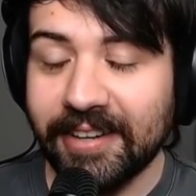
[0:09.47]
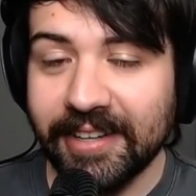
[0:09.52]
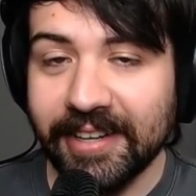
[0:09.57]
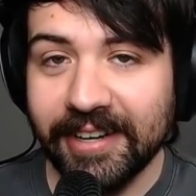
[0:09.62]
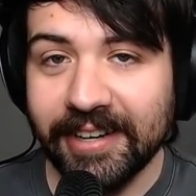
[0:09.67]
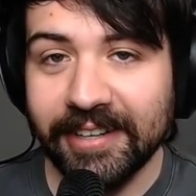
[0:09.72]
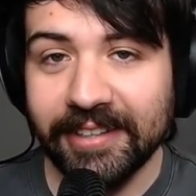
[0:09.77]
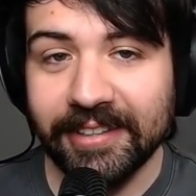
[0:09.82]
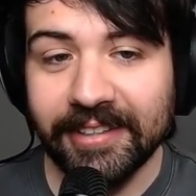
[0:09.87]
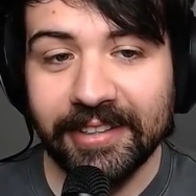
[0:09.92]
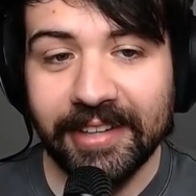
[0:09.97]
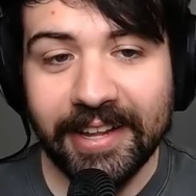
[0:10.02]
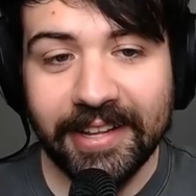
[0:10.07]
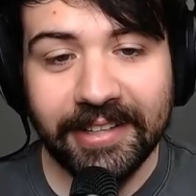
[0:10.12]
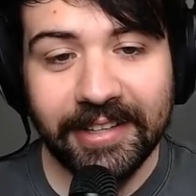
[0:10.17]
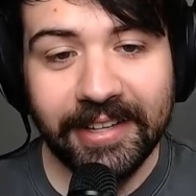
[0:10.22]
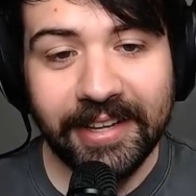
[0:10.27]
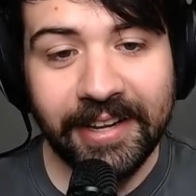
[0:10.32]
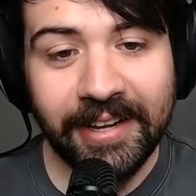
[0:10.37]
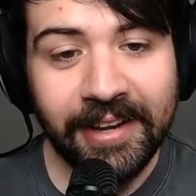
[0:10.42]
here
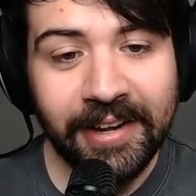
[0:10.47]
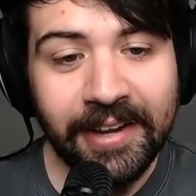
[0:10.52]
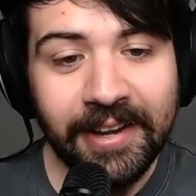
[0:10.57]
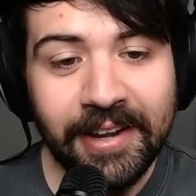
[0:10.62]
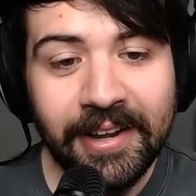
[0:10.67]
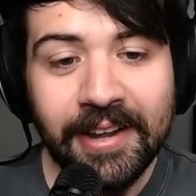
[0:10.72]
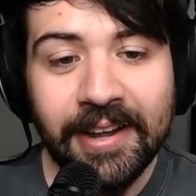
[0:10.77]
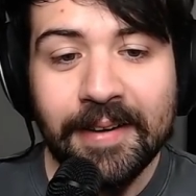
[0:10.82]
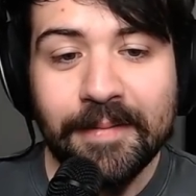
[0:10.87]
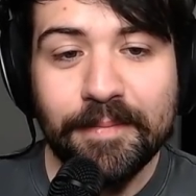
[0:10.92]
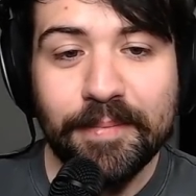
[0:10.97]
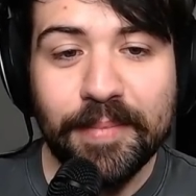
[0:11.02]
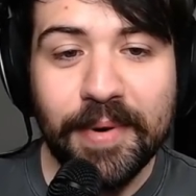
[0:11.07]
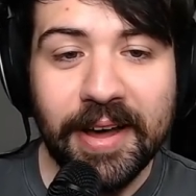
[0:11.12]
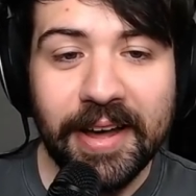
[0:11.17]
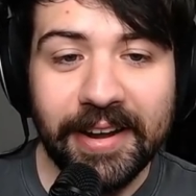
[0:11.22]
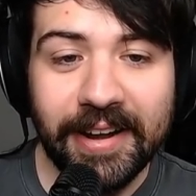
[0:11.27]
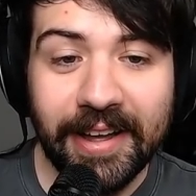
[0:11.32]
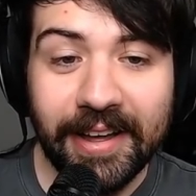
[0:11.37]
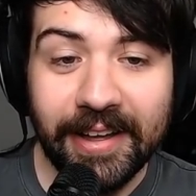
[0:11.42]
lately.
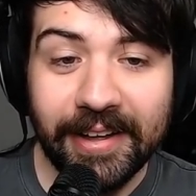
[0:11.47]
But